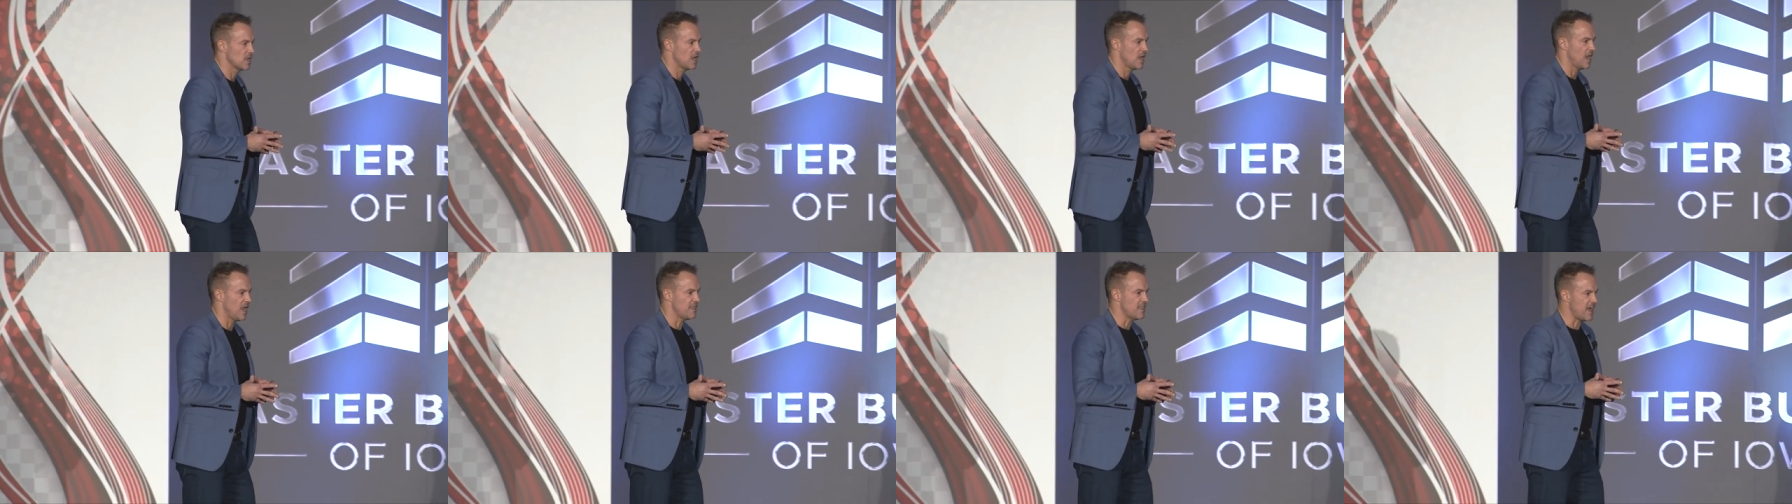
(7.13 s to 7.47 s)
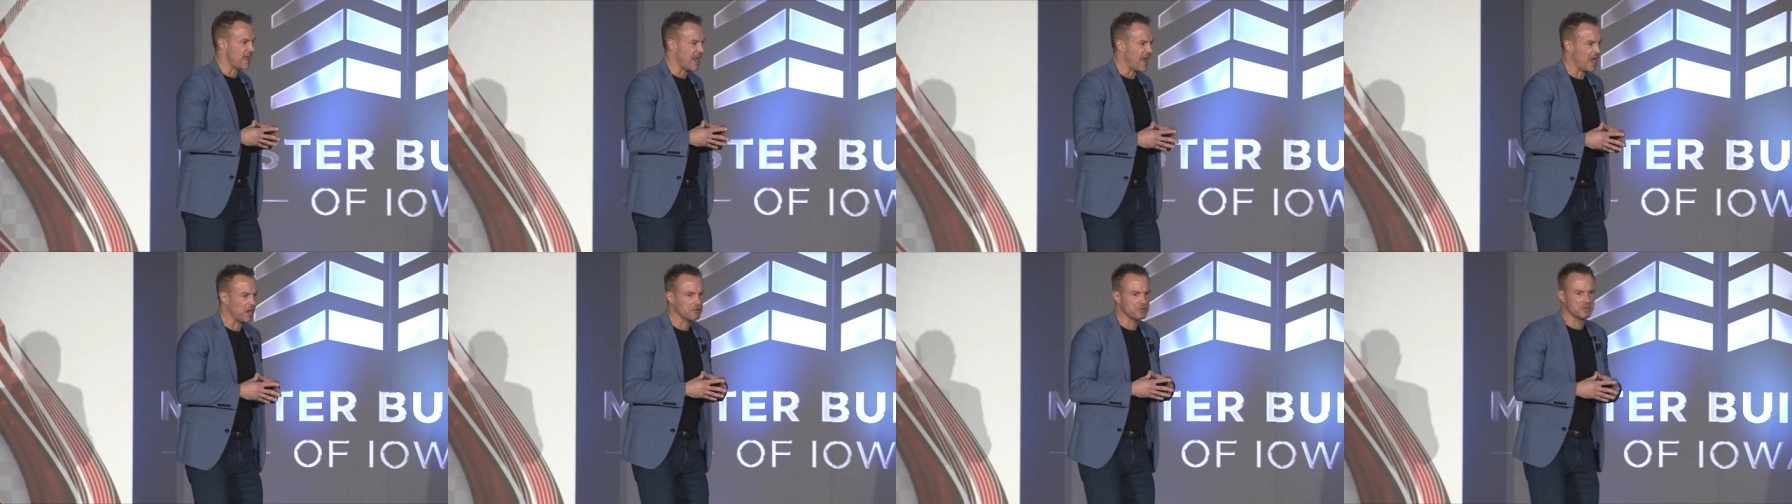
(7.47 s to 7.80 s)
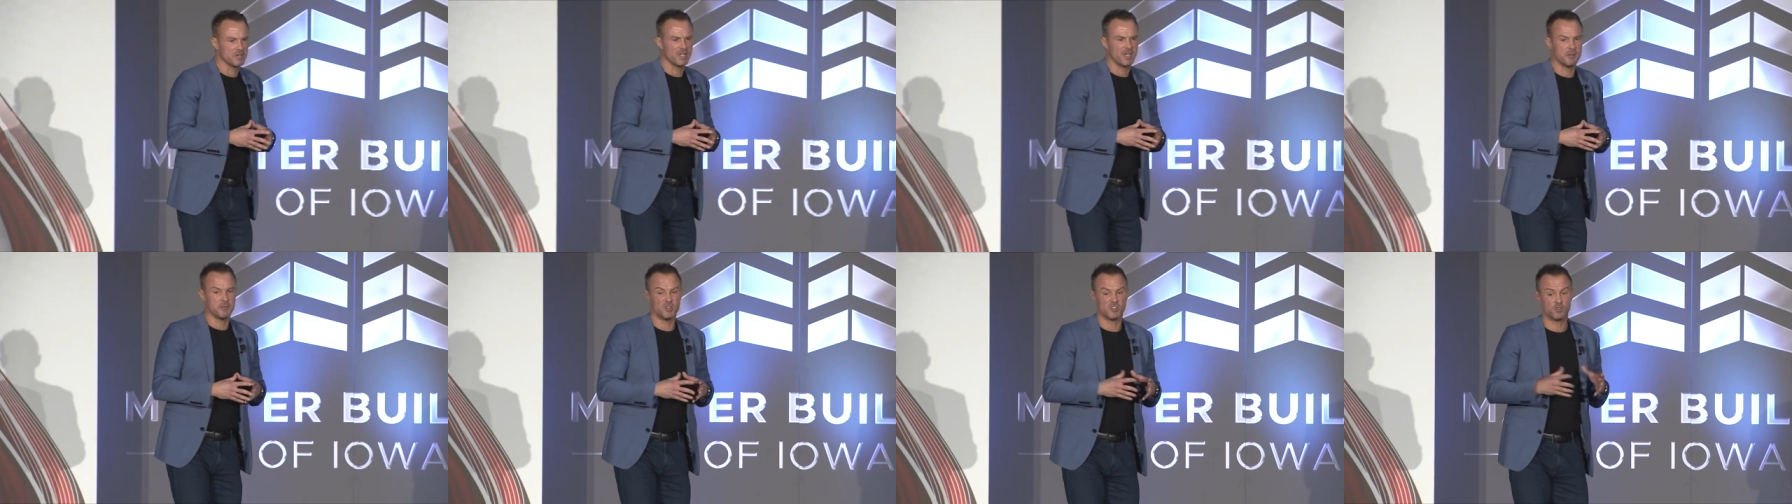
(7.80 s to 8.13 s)
And that
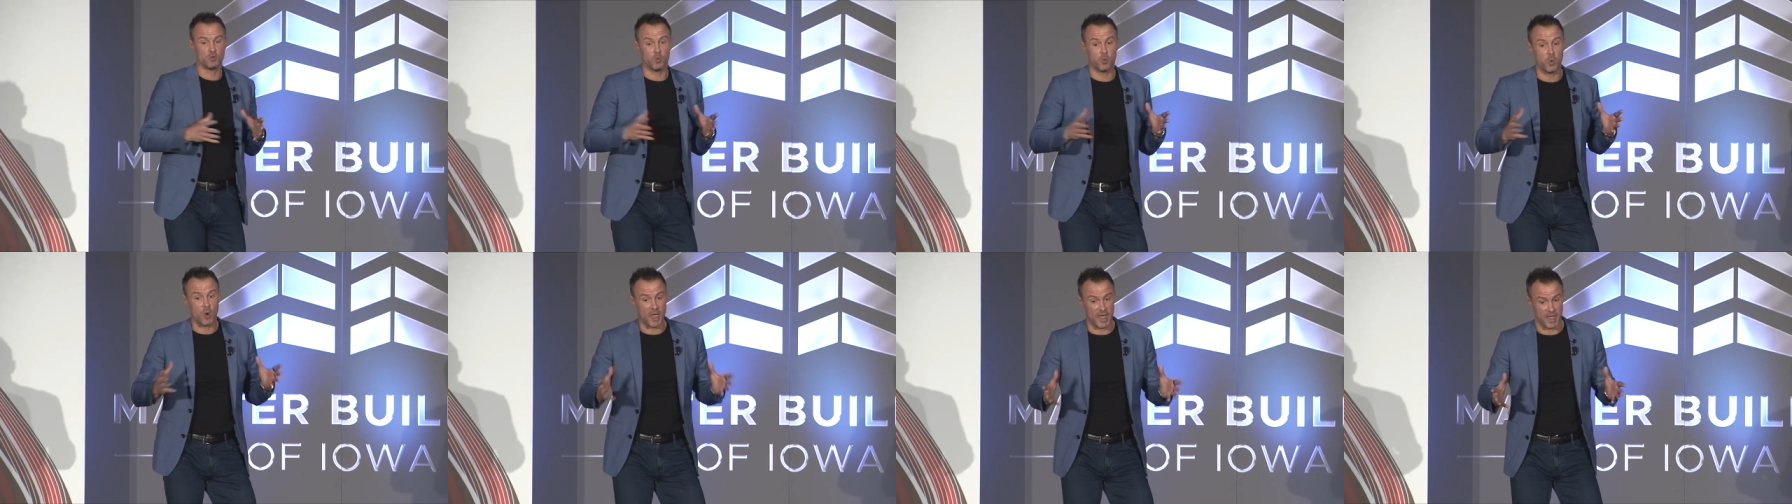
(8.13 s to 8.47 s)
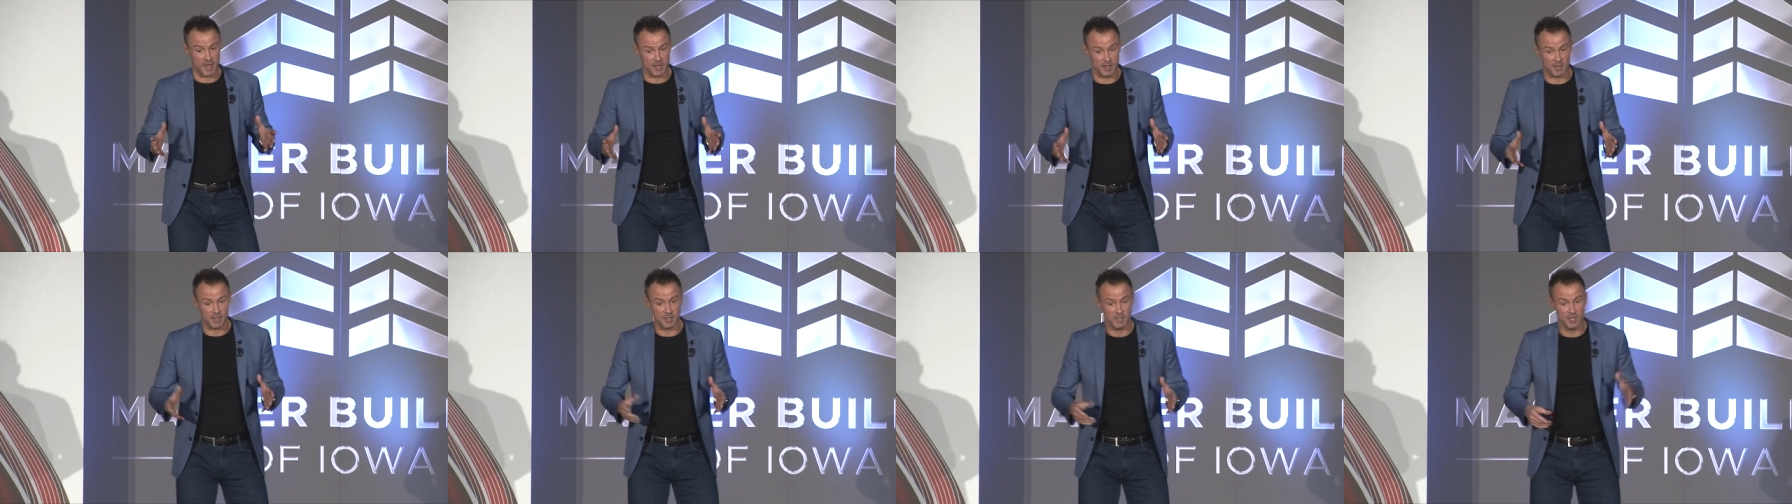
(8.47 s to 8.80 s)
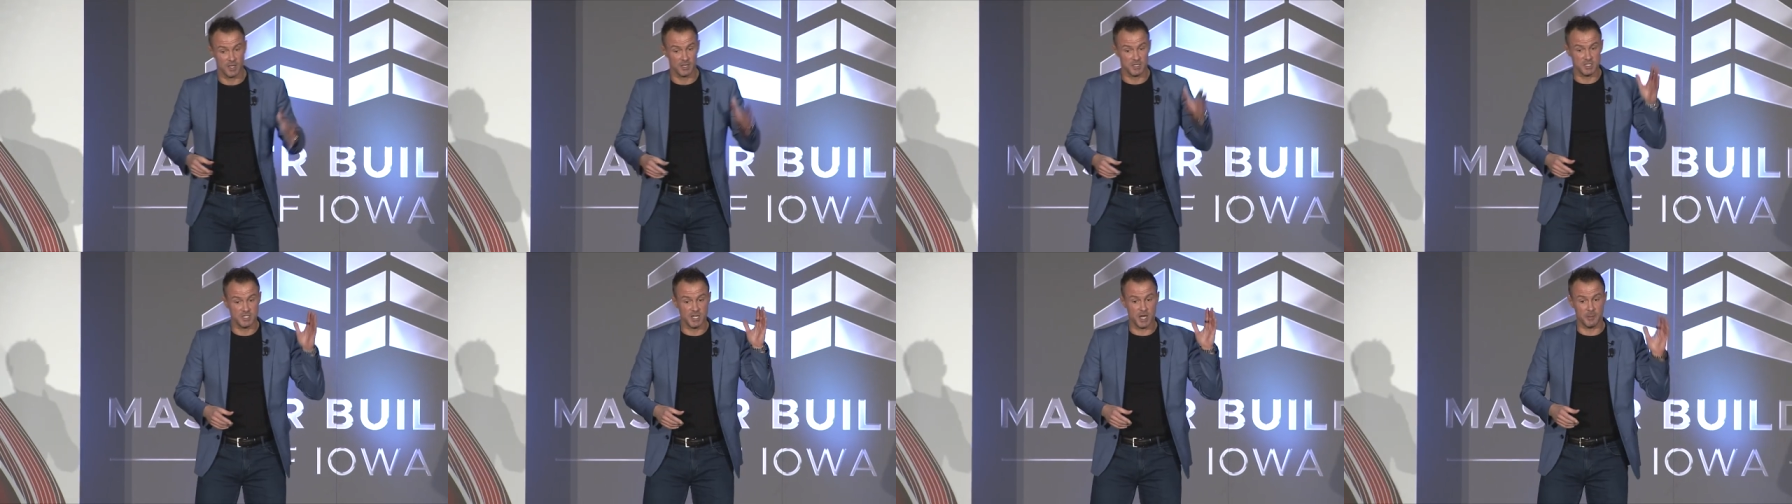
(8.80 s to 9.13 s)
acronym is W I N,
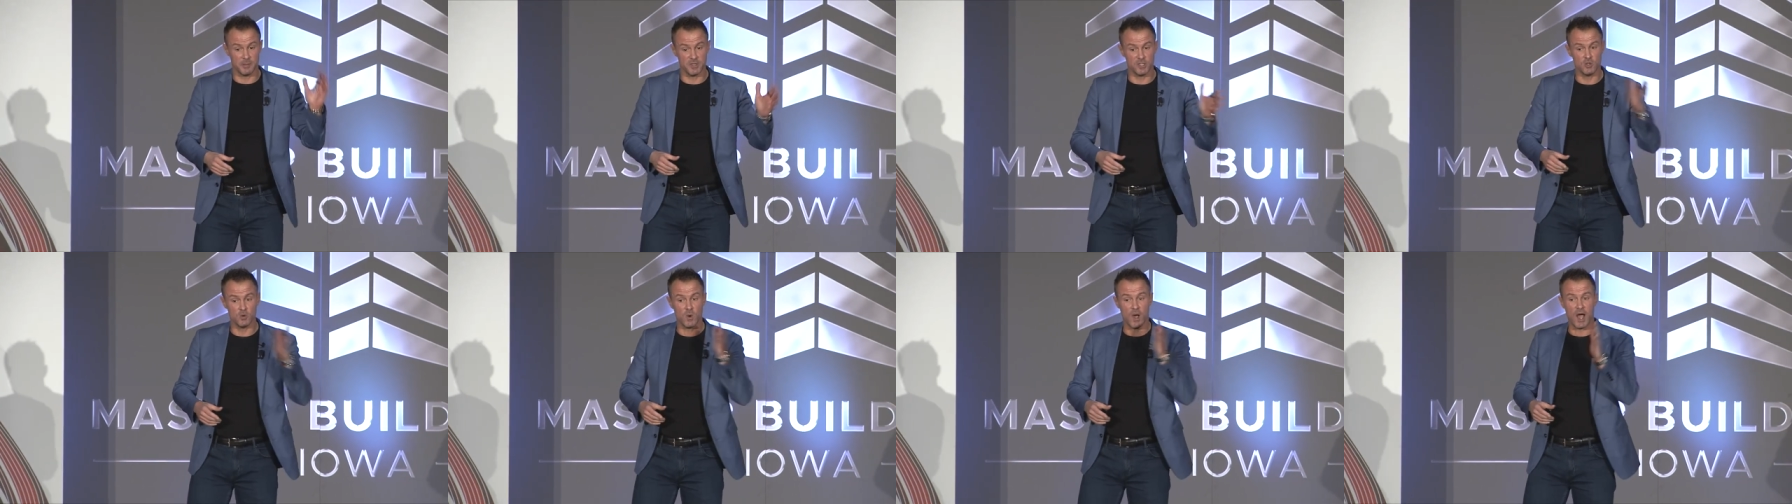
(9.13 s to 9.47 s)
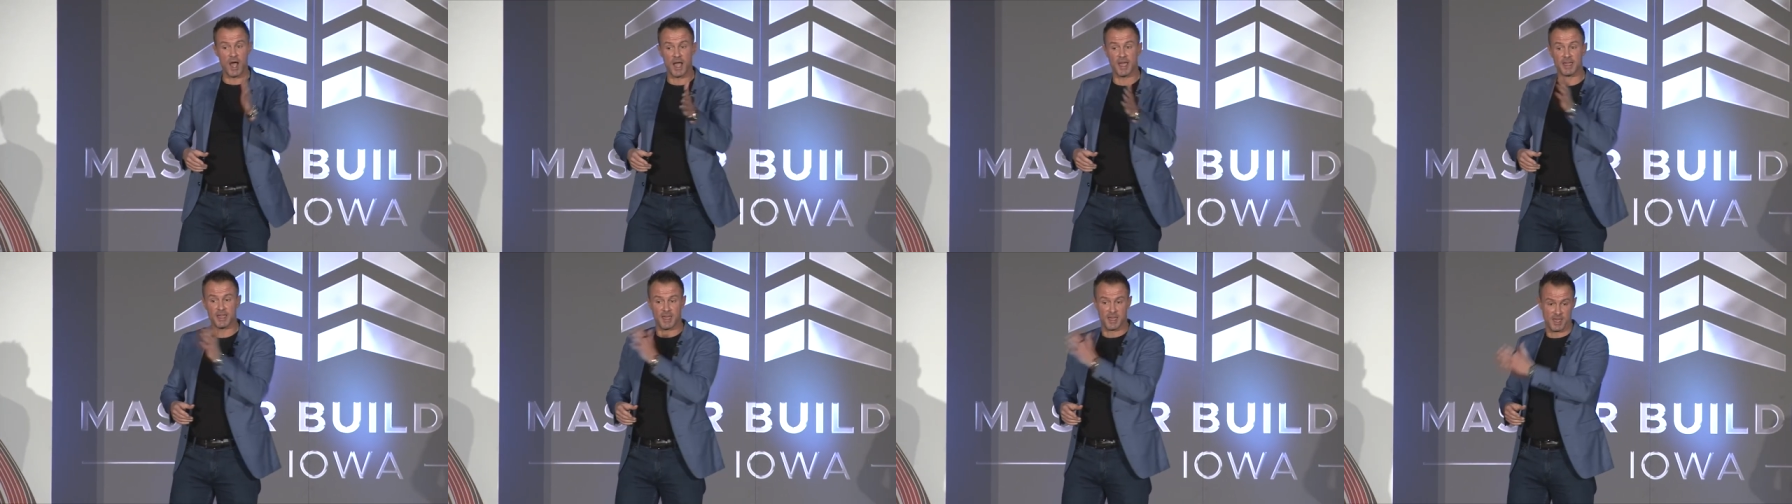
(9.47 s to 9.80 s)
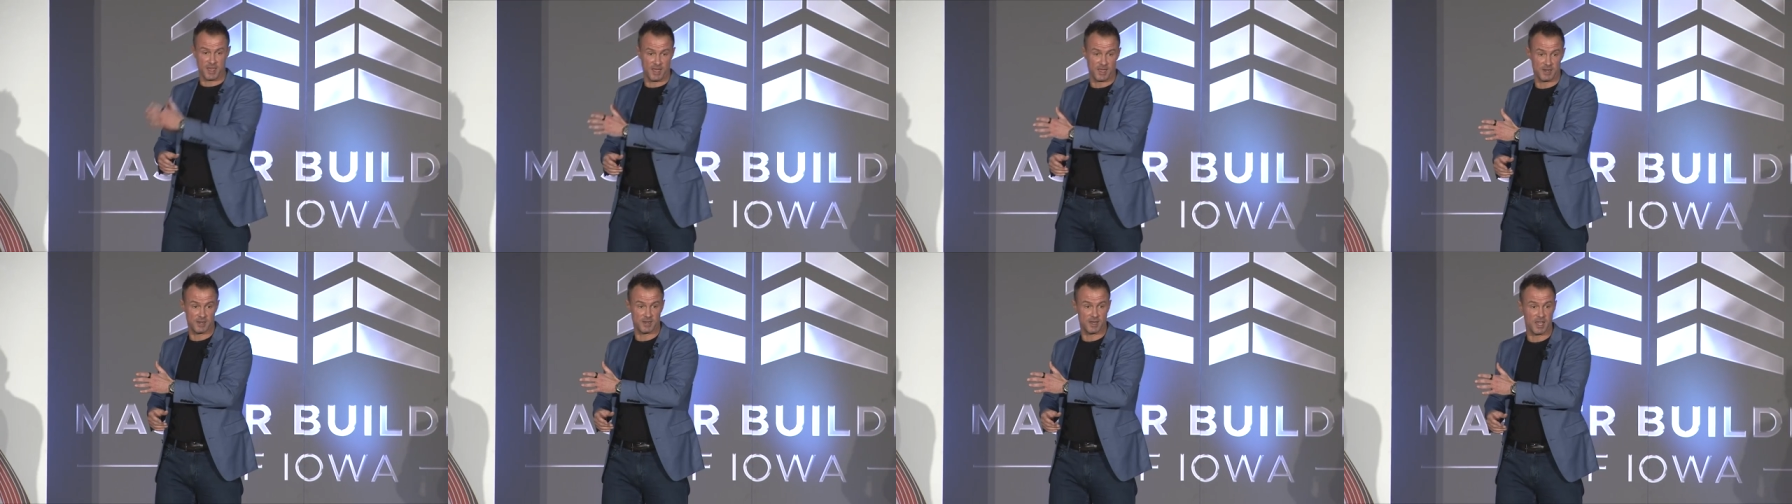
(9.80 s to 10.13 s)
W I N,